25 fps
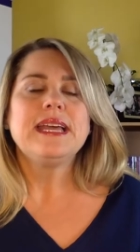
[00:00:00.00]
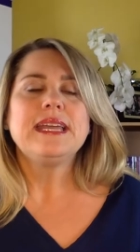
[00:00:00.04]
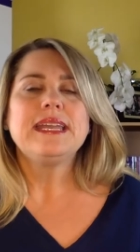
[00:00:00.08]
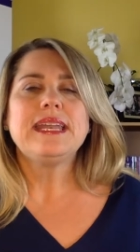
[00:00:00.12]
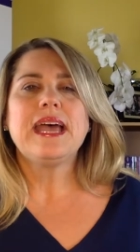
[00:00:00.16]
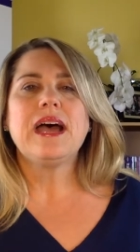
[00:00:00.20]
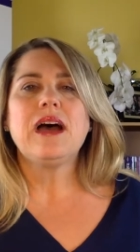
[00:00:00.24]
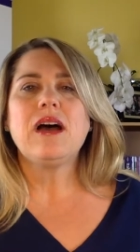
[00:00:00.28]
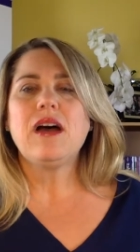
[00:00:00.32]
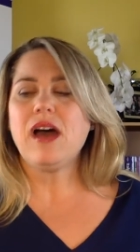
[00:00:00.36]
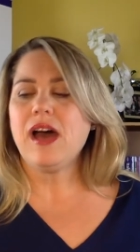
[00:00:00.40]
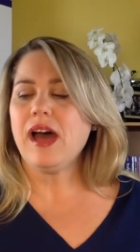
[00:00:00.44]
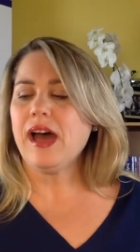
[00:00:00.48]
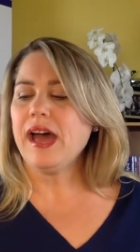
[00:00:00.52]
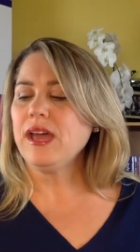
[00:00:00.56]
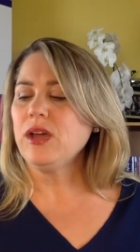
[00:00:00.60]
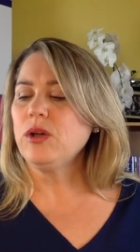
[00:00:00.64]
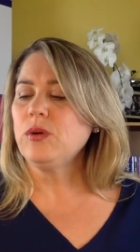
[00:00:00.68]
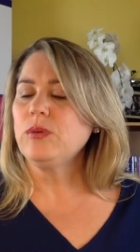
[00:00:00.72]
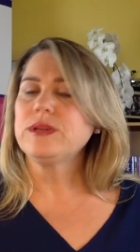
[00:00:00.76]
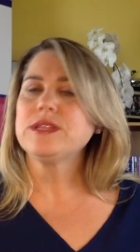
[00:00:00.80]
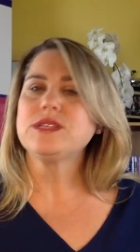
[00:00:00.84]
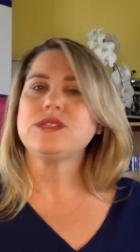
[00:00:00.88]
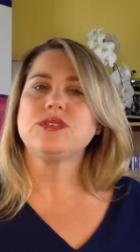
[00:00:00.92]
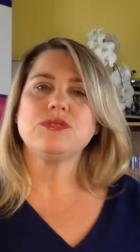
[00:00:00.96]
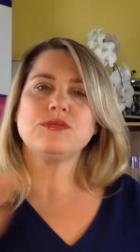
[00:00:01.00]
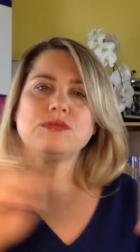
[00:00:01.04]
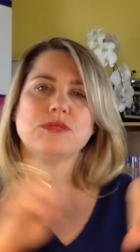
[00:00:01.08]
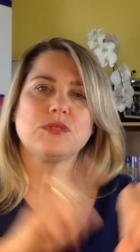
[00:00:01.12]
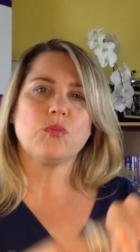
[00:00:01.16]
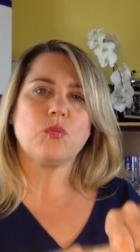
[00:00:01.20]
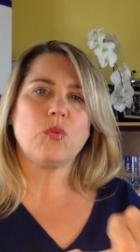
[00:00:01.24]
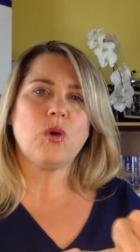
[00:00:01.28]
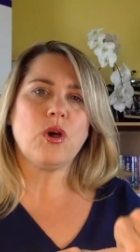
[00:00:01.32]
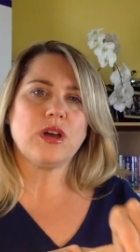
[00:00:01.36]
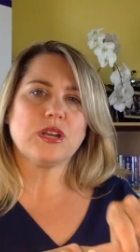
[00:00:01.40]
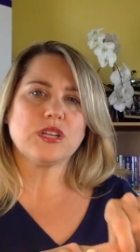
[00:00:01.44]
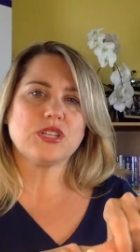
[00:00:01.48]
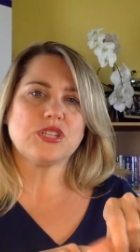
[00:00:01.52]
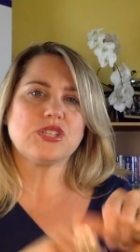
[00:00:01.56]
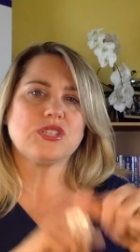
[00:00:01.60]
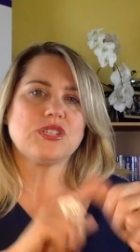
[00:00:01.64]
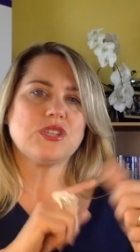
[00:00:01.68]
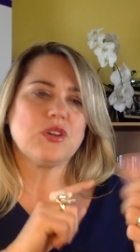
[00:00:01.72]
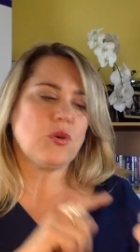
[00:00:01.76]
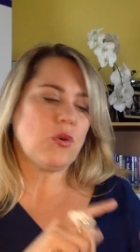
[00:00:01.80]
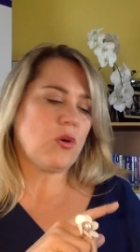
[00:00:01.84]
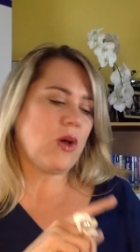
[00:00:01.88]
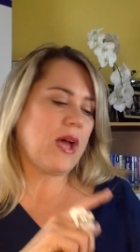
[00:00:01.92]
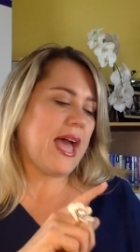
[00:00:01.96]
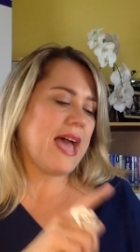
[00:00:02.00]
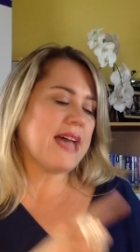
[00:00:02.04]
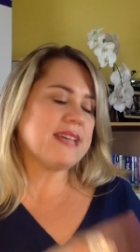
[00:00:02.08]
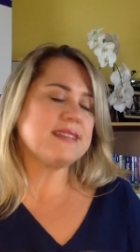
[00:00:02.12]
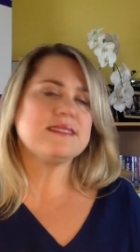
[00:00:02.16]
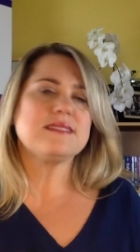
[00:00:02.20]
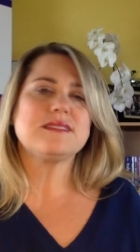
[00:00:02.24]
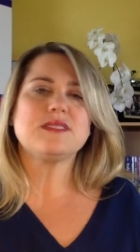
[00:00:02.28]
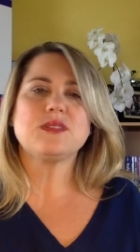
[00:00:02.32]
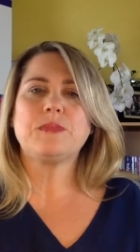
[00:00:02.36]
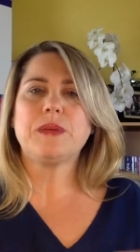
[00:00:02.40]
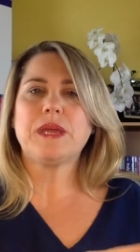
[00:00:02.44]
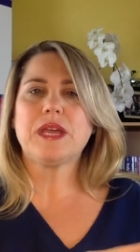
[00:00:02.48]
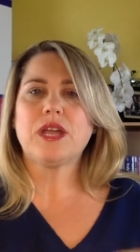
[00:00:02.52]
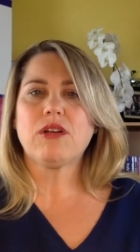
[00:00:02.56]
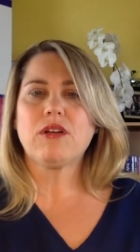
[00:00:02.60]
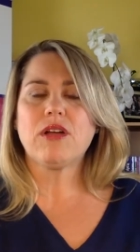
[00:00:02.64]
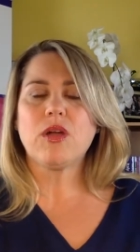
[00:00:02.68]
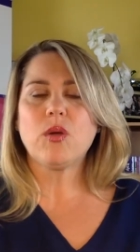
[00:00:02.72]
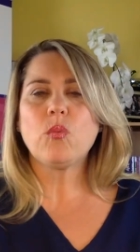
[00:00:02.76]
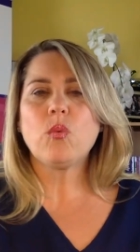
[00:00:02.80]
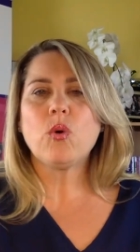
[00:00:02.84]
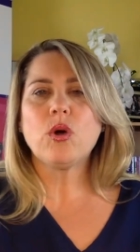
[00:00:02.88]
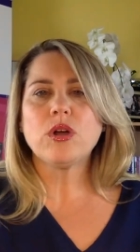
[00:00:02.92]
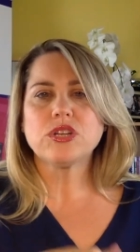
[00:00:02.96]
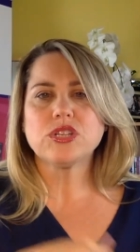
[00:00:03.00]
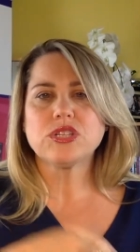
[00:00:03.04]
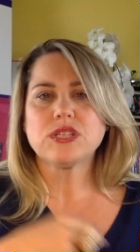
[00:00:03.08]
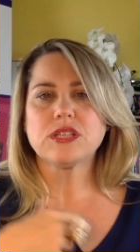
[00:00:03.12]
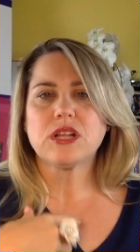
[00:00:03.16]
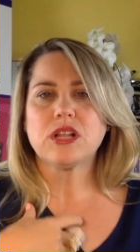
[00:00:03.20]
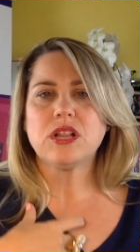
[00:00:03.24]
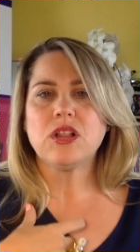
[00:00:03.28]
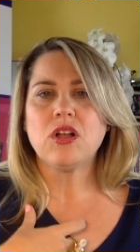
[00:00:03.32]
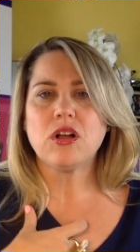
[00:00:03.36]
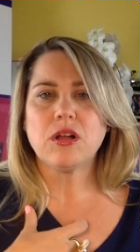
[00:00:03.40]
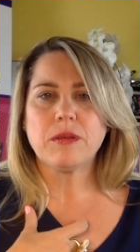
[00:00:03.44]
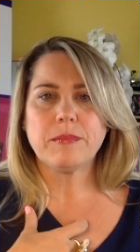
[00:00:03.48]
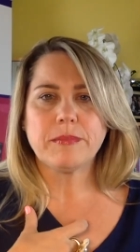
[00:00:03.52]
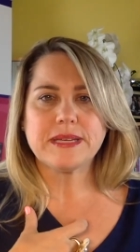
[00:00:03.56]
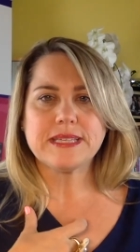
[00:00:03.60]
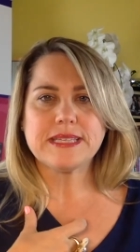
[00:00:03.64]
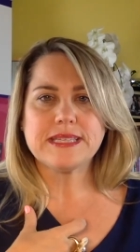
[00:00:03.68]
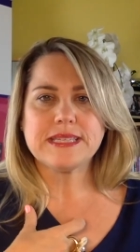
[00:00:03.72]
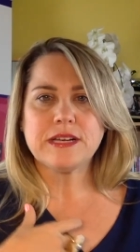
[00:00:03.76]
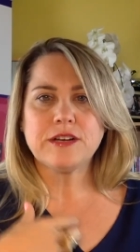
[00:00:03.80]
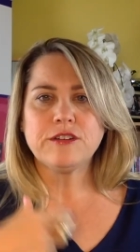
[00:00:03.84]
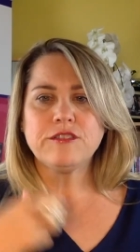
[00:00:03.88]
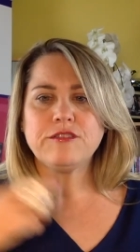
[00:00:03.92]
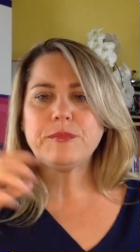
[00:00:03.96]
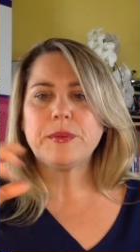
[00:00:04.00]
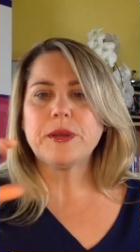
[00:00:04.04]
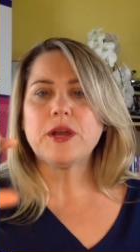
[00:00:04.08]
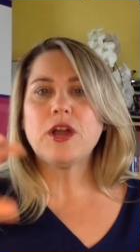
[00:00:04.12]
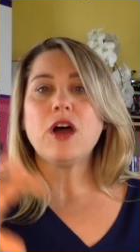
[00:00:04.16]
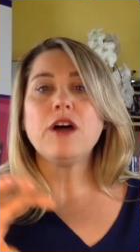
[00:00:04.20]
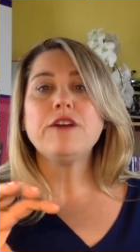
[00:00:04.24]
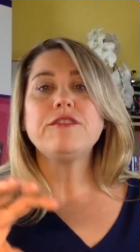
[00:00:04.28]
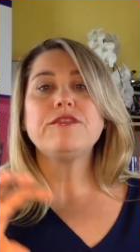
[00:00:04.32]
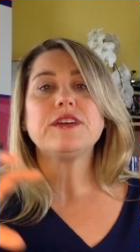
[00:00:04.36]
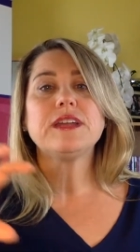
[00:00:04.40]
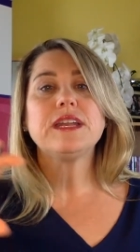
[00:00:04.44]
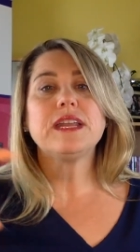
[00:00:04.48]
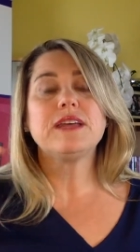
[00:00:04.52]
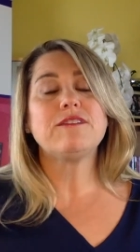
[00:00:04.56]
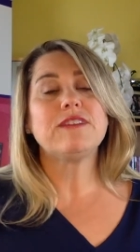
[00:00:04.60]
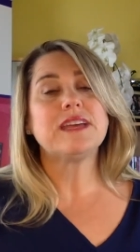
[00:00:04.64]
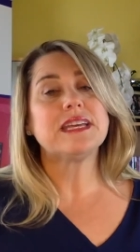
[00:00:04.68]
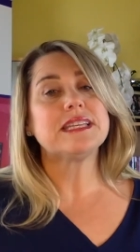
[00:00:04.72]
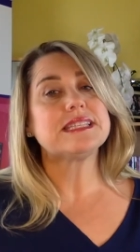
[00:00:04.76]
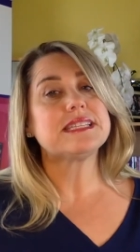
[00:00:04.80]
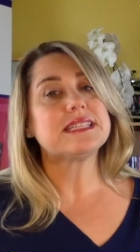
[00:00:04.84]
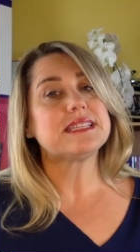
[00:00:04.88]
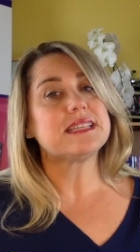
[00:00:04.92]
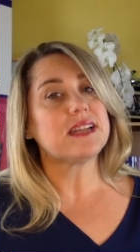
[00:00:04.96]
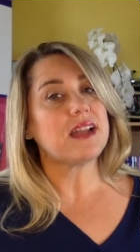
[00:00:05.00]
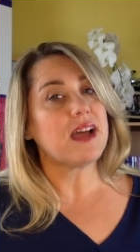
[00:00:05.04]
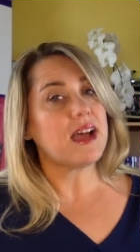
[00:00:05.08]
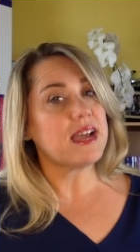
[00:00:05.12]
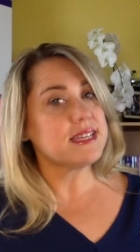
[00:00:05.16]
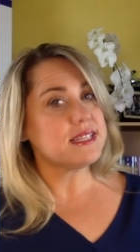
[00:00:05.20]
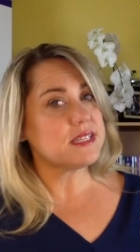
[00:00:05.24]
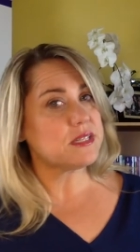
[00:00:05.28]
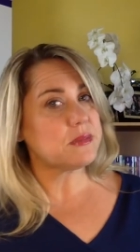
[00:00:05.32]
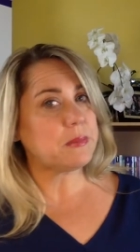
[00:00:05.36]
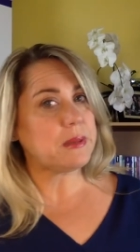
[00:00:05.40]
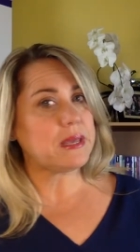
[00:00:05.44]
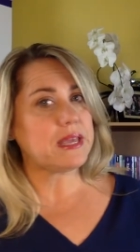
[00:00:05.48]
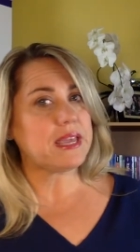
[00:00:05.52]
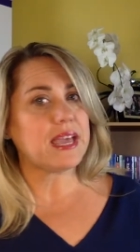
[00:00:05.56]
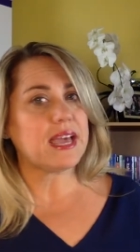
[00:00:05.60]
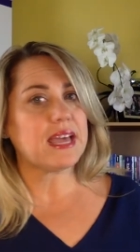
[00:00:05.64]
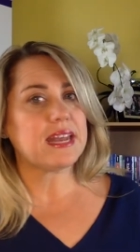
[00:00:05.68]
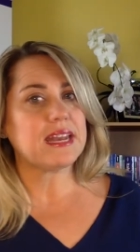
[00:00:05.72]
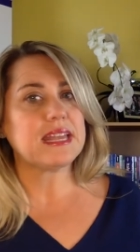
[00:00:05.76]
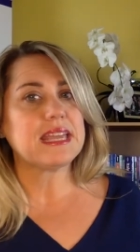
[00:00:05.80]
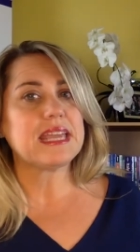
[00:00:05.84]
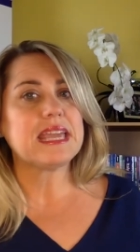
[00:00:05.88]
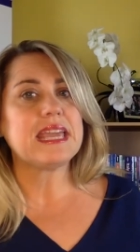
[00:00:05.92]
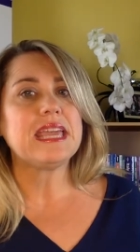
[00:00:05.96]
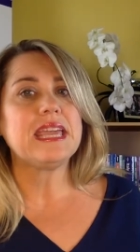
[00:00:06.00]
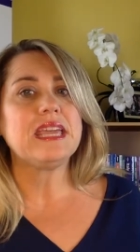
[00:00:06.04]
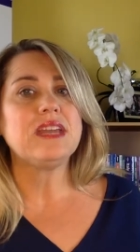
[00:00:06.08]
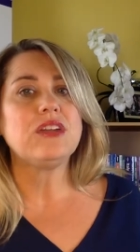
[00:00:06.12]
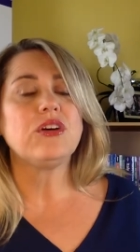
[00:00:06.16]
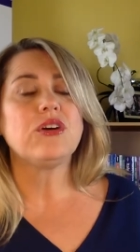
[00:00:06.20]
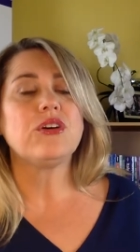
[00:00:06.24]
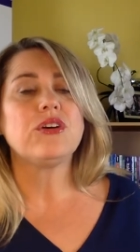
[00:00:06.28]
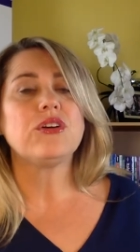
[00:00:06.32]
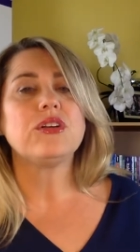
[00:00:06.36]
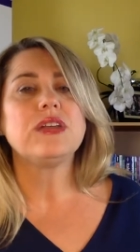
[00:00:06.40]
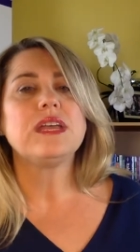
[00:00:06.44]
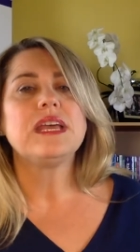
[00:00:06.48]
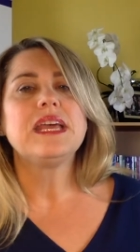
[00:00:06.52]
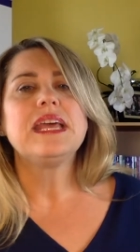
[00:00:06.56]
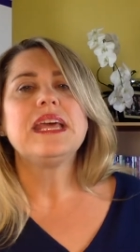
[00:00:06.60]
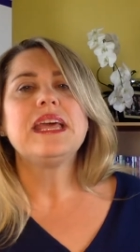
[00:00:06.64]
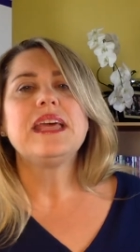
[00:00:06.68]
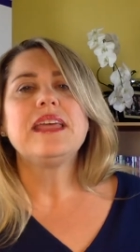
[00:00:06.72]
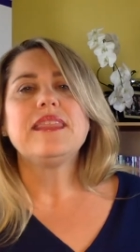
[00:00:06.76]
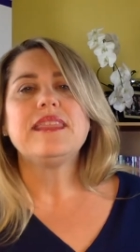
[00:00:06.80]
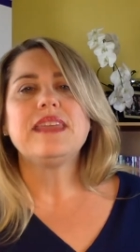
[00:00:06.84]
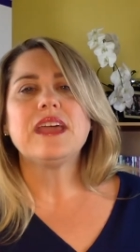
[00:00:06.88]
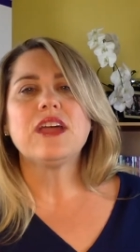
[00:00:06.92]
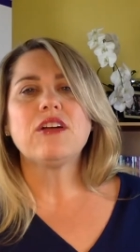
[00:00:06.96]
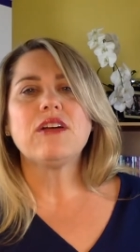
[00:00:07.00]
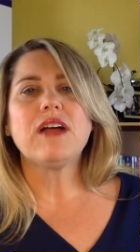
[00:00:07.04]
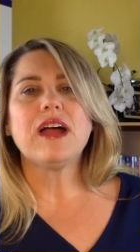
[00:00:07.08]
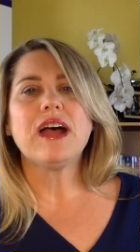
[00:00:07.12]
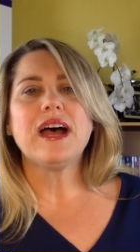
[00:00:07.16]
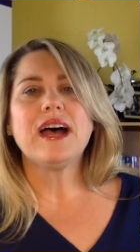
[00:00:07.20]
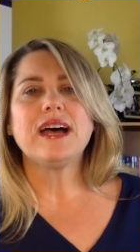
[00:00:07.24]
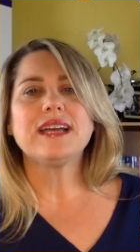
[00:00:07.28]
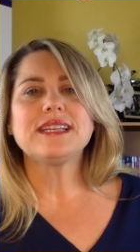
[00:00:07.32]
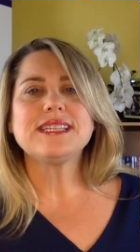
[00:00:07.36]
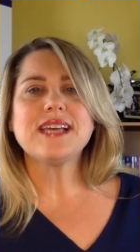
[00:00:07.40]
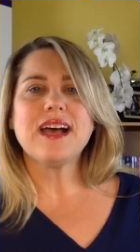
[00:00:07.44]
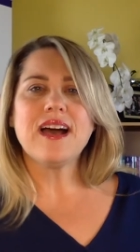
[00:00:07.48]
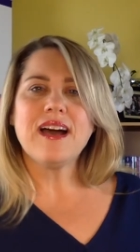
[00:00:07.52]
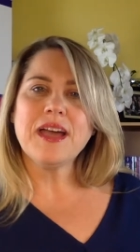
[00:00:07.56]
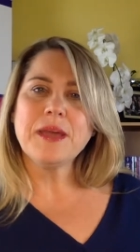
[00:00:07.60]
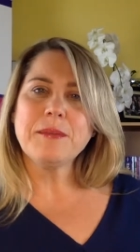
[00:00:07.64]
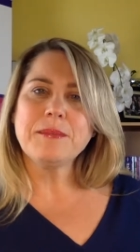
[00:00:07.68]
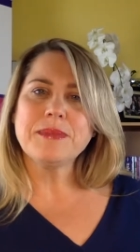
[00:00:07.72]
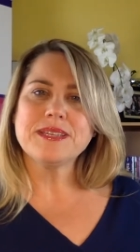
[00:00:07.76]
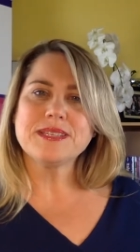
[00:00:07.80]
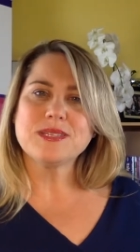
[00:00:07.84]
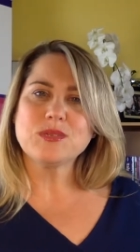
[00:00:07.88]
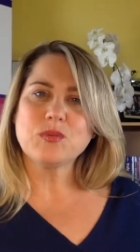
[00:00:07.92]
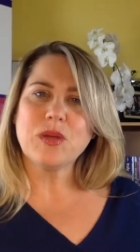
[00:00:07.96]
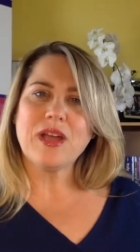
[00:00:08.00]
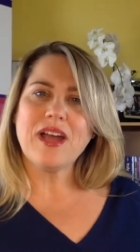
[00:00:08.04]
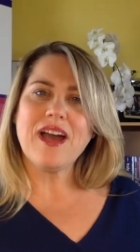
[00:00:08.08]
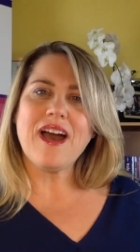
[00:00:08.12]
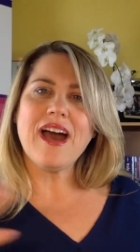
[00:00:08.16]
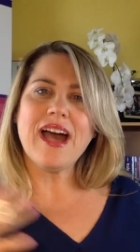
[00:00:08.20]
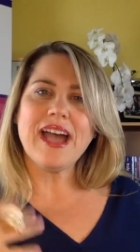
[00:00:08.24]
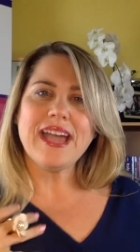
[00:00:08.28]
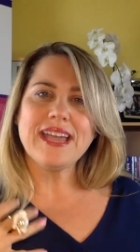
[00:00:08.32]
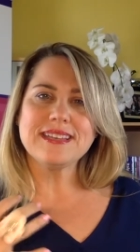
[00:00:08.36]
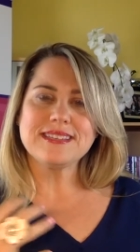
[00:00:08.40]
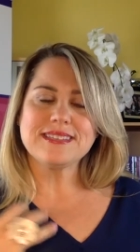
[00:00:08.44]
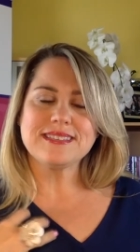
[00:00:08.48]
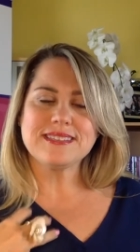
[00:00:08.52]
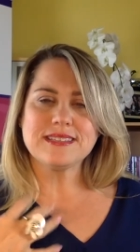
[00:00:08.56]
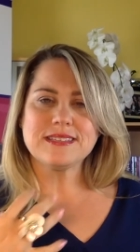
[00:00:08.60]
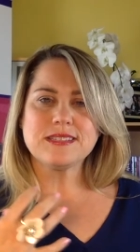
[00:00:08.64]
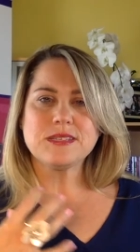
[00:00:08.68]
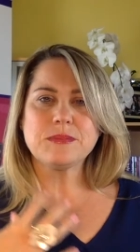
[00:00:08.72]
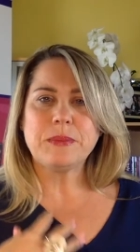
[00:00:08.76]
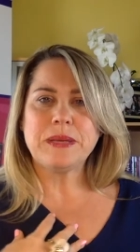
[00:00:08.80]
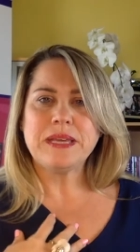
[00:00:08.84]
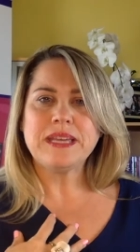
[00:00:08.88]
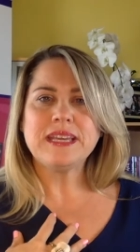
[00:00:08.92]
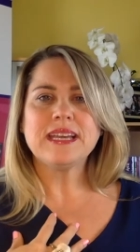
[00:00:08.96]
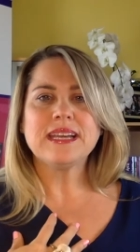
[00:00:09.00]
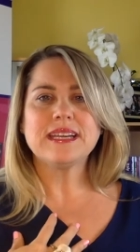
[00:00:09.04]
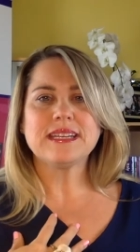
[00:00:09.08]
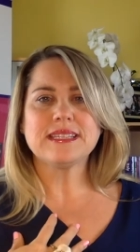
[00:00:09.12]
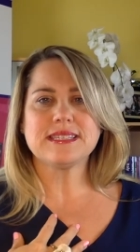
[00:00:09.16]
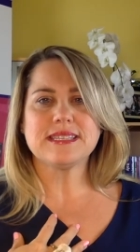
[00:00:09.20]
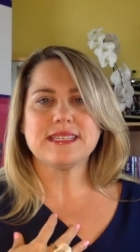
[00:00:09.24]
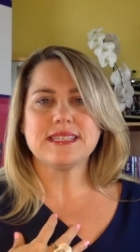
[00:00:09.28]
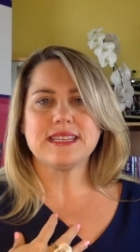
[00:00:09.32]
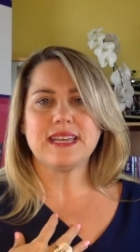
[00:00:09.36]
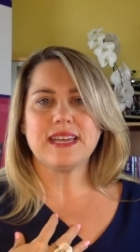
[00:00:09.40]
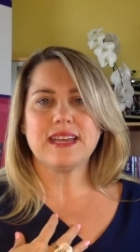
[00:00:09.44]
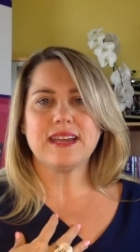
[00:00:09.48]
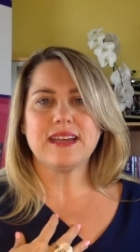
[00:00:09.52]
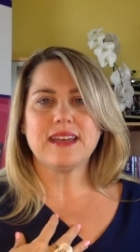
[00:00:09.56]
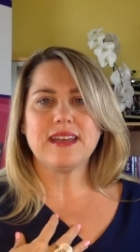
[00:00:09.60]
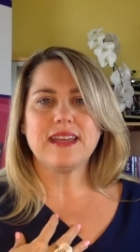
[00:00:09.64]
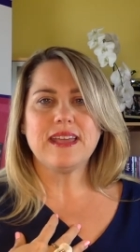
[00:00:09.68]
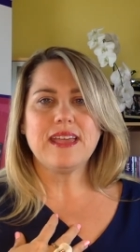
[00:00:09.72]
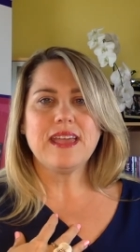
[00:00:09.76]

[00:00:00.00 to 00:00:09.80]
Now, I always use a watch, so as a speaker, I watch the clock myself, but often events that I speak at in keynote, there are timers where I, as the speaker, can see it.